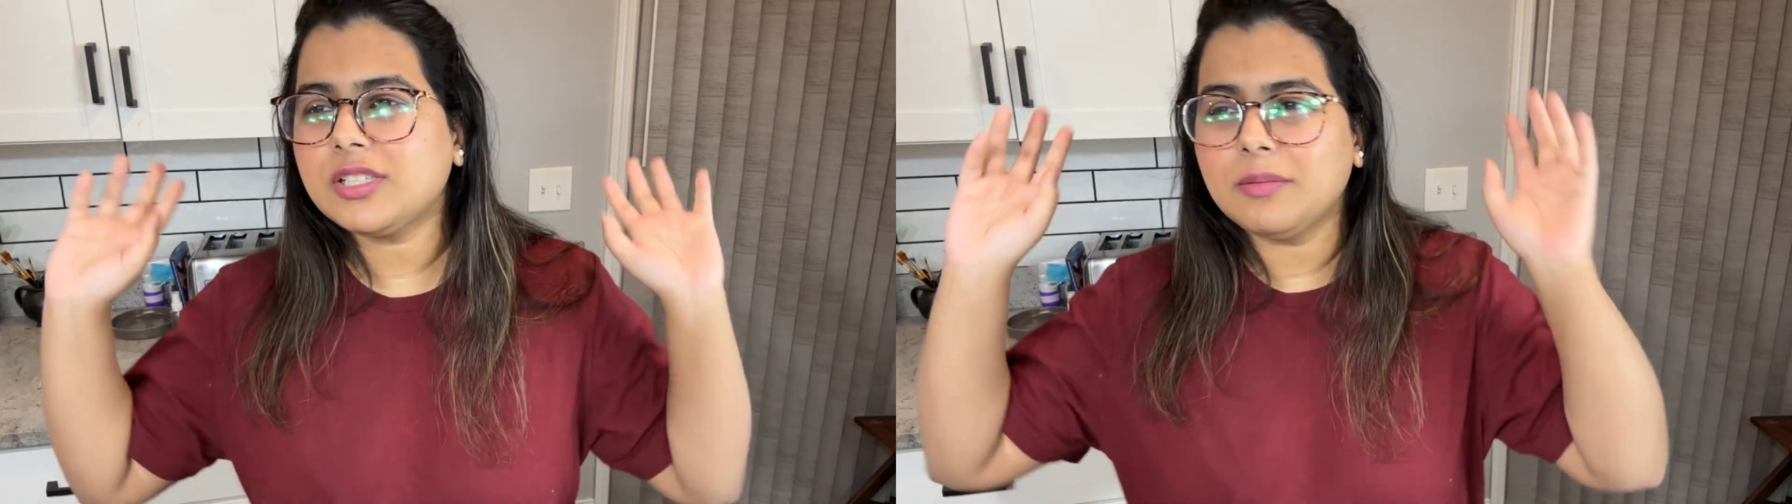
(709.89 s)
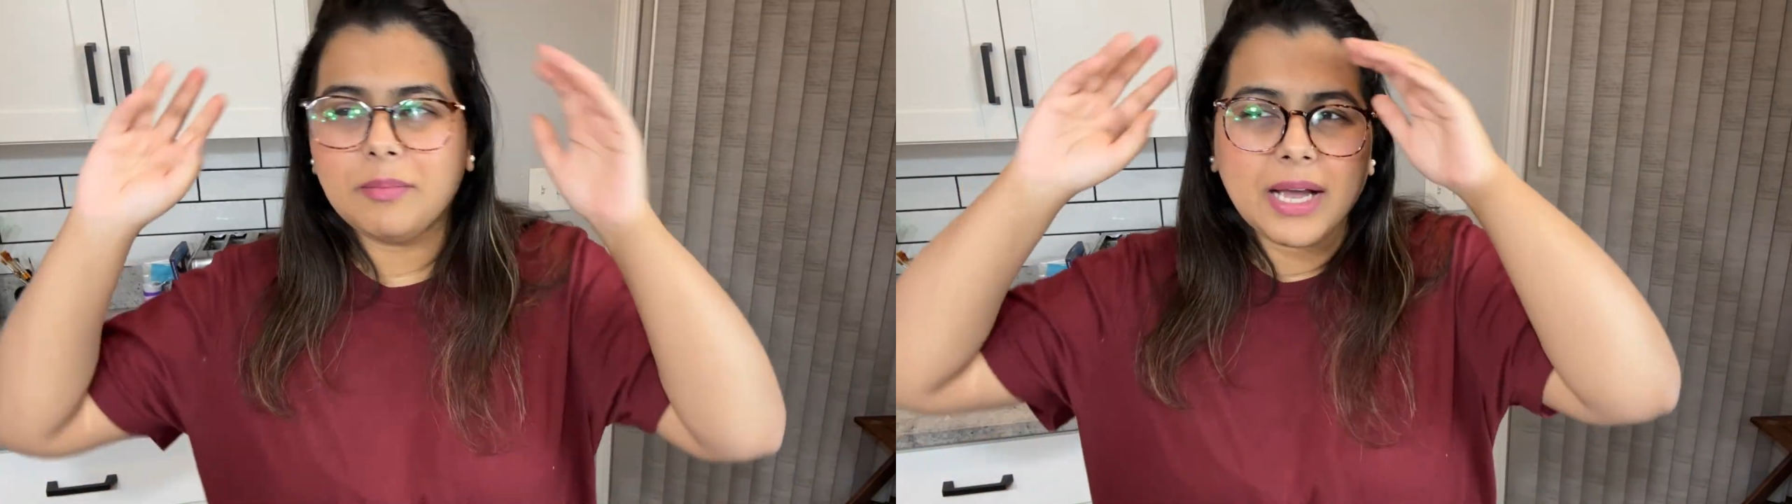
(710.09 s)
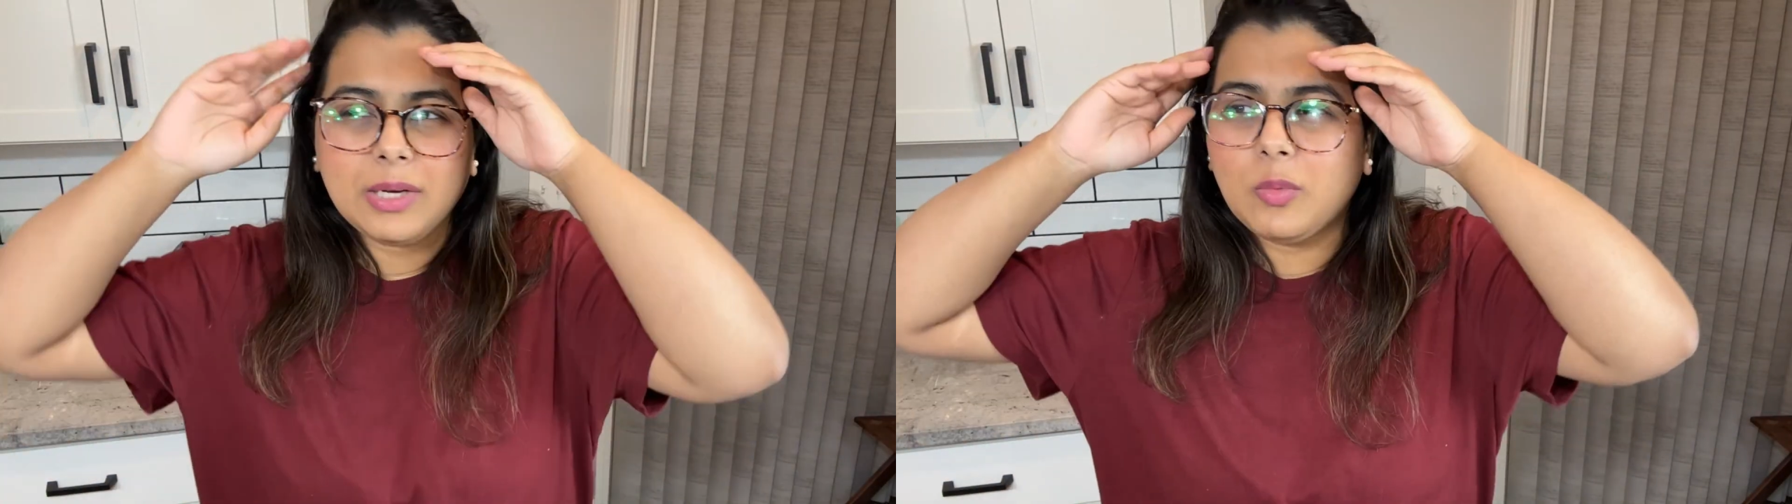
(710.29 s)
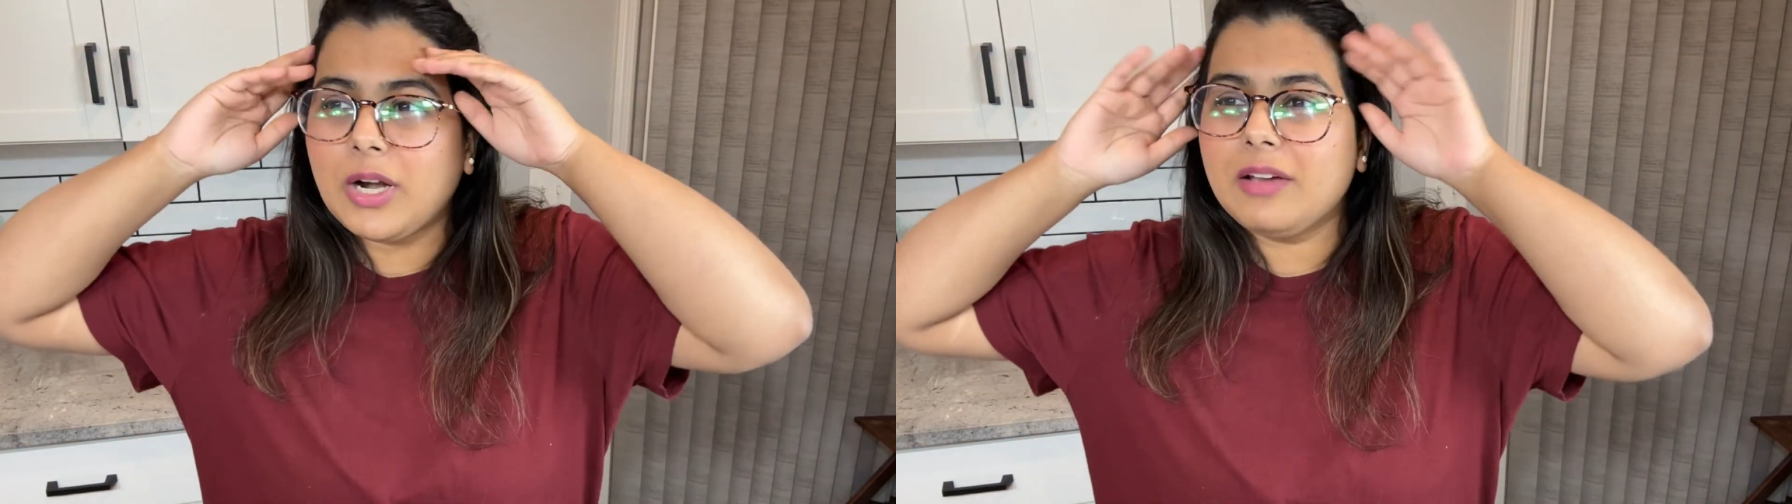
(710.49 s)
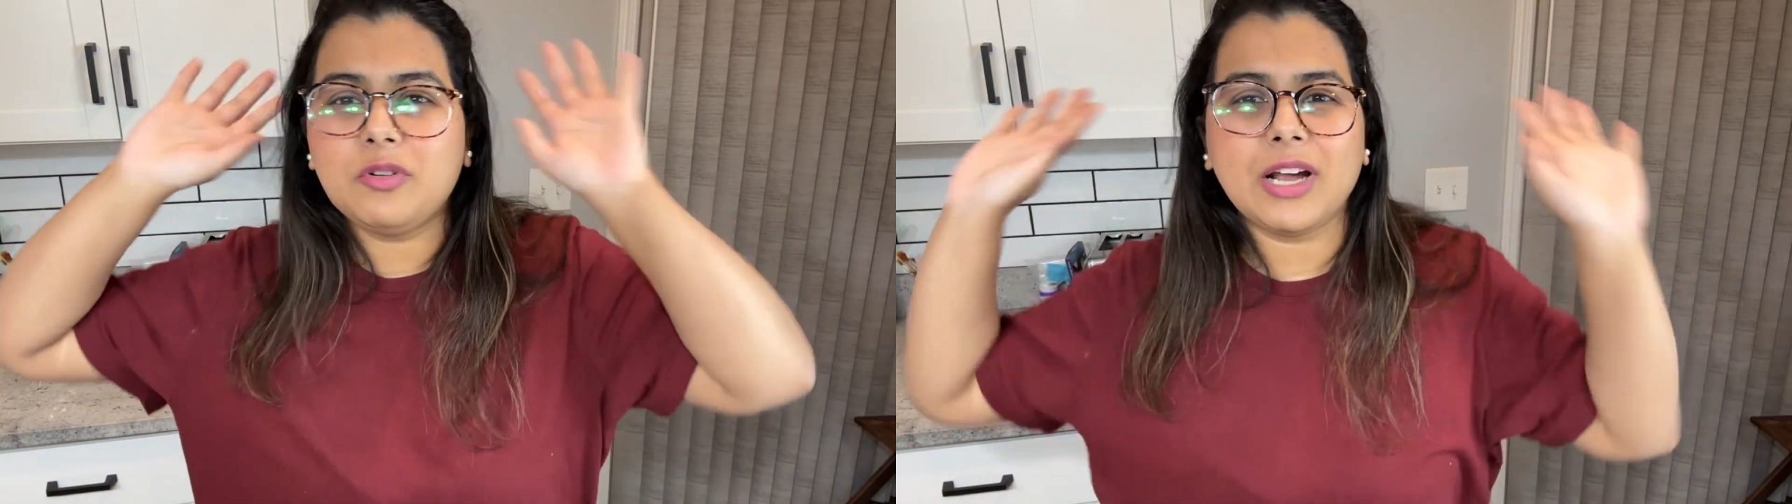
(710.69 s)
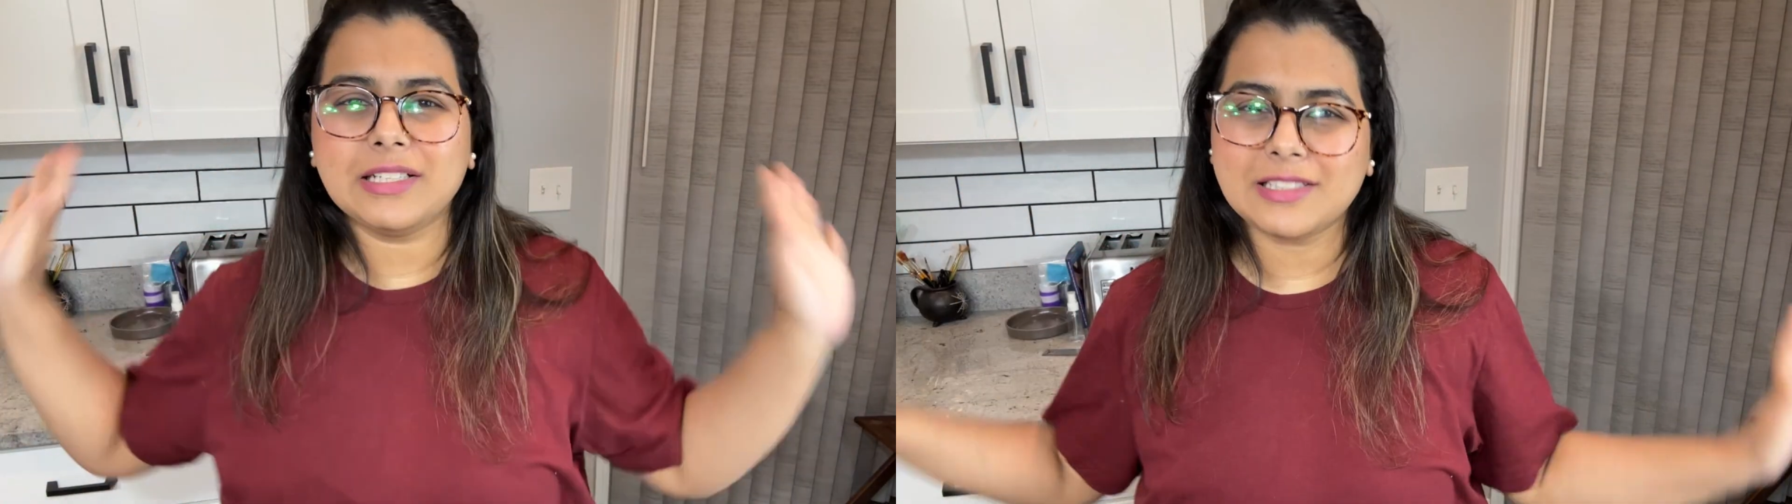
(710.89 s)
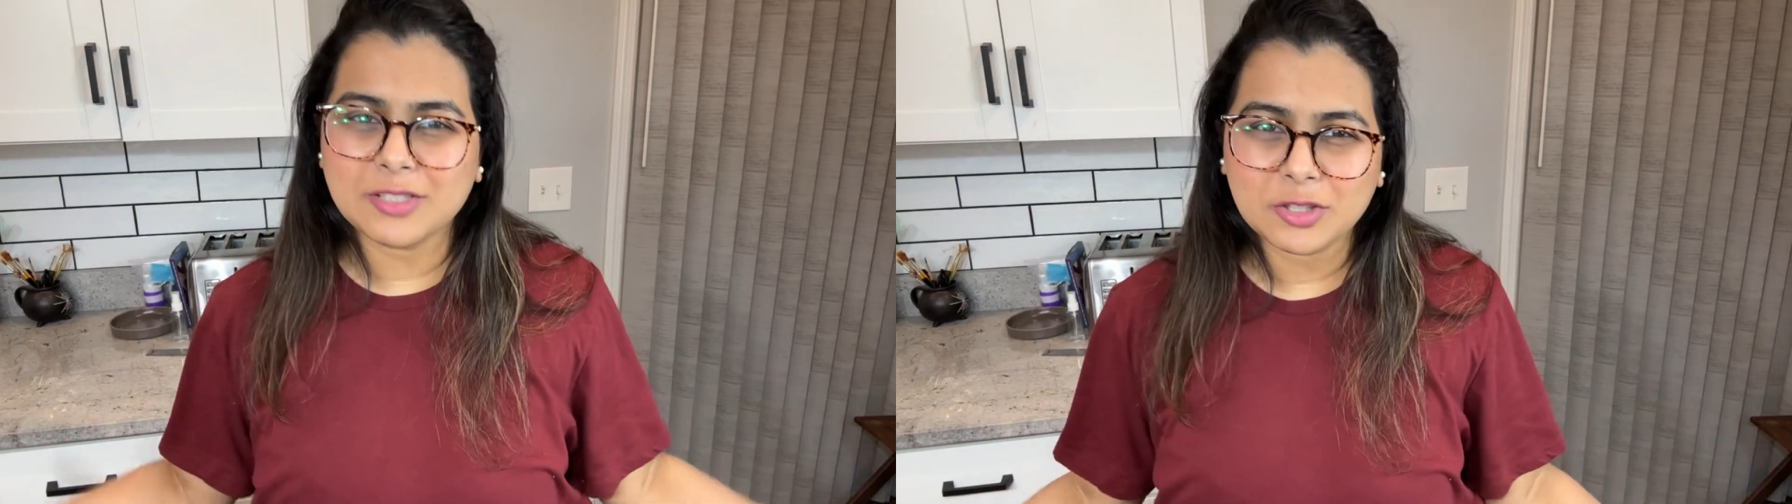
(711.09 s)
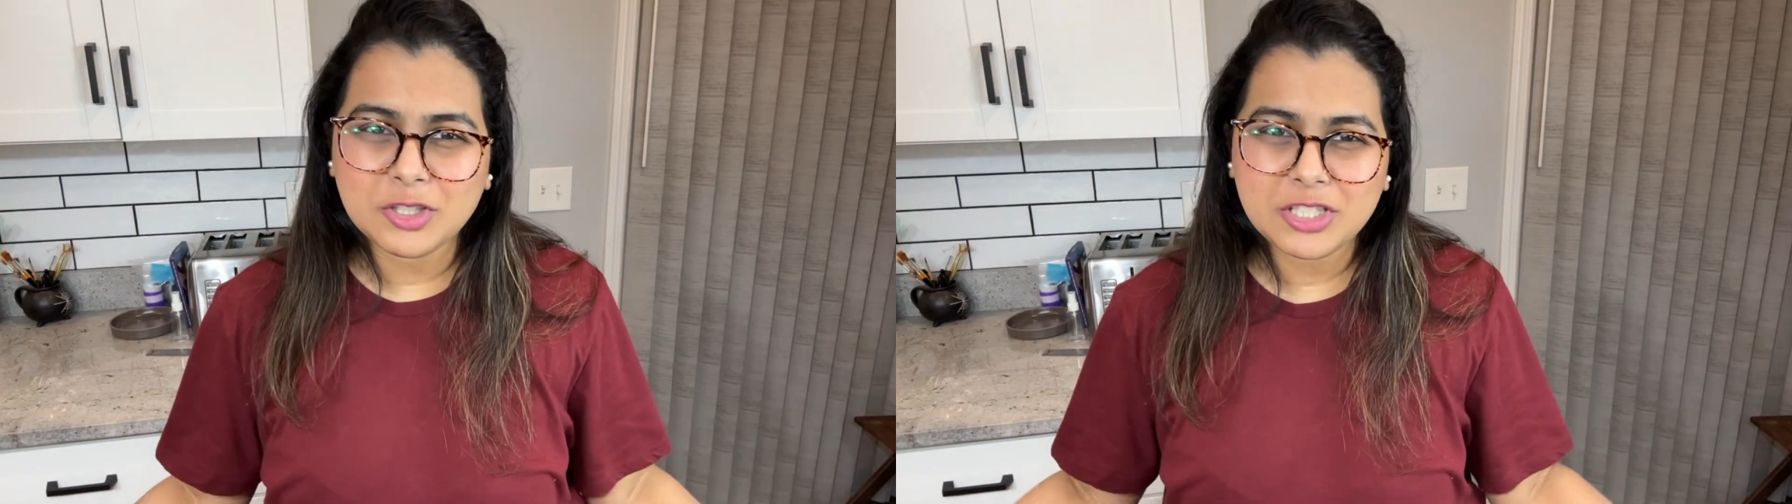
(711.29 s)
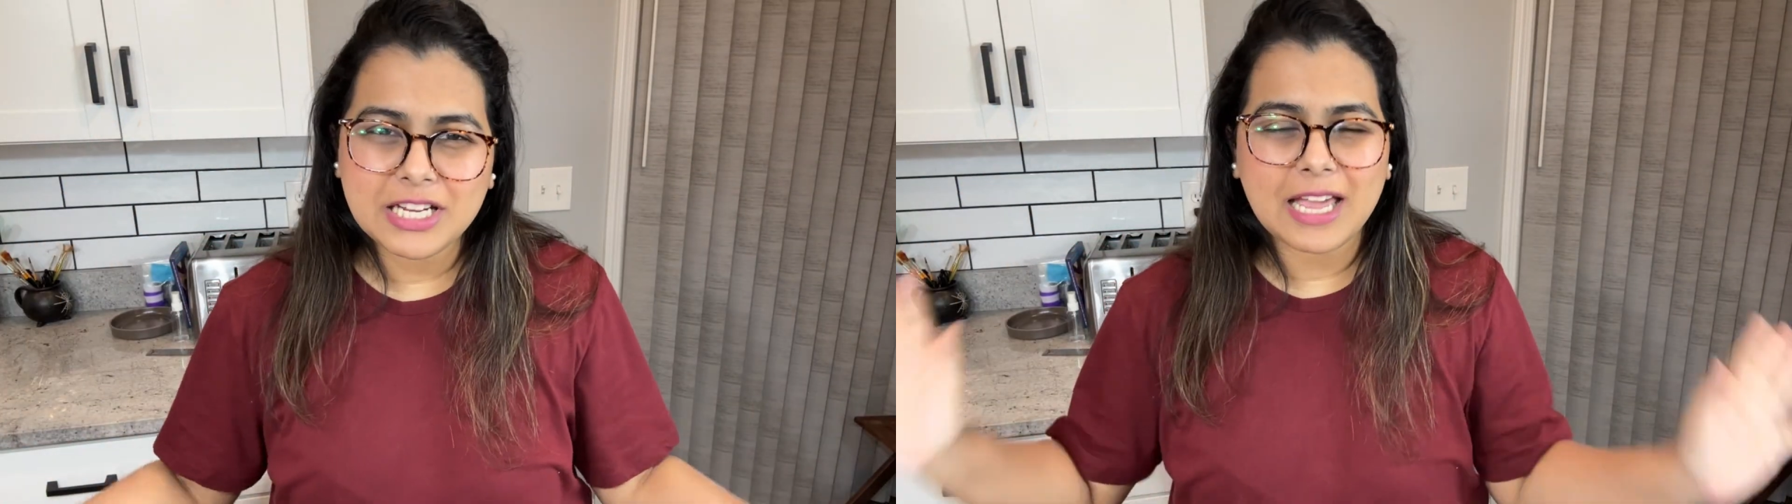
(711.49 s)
combine whatever I searched